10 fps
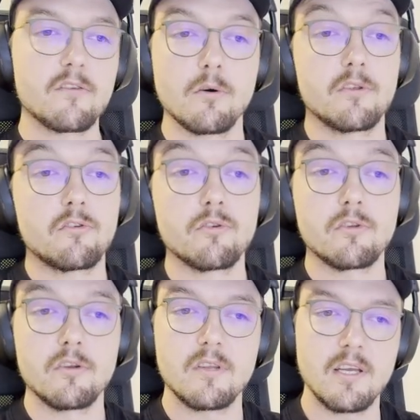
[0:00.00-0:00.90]
So it should
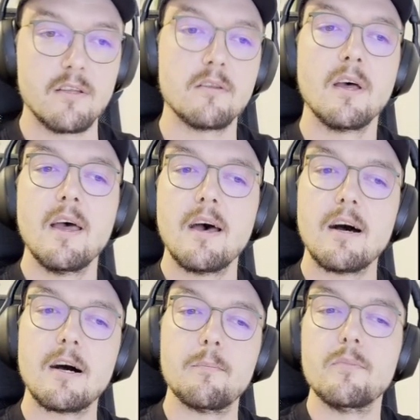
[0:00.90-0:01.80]
contain
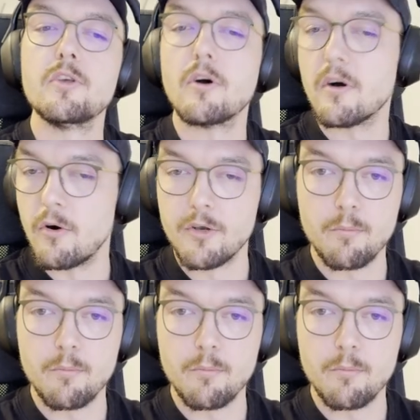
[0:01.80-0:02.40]
all